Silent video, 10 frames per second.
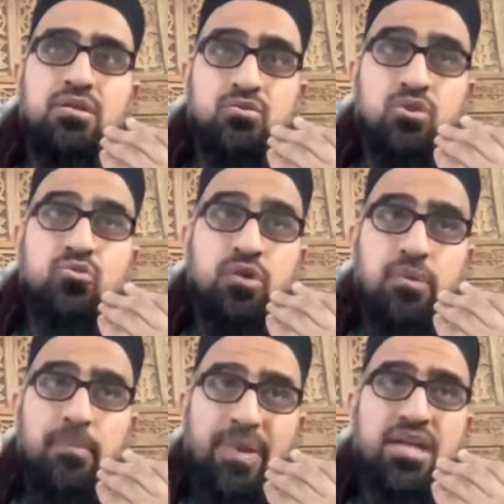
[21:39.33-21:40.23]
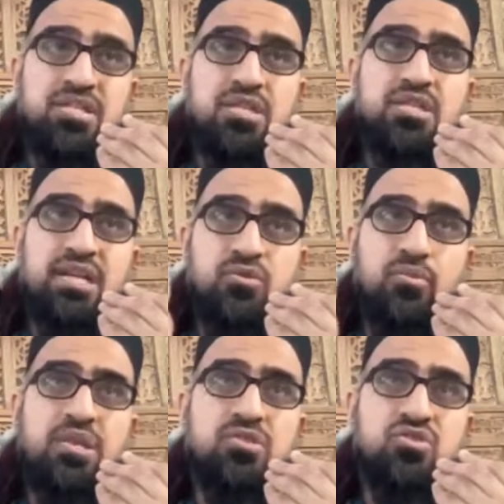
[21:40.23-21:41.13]
and
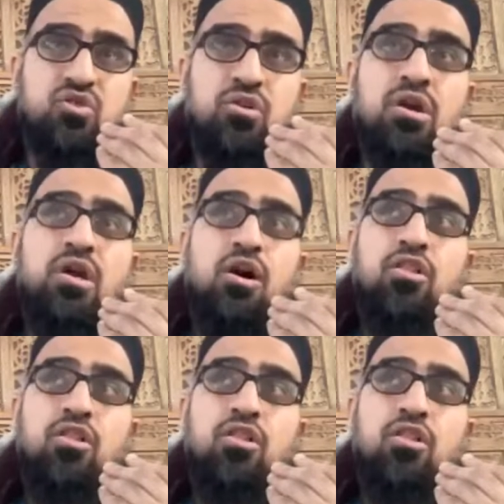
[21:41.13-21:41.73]
remain strong,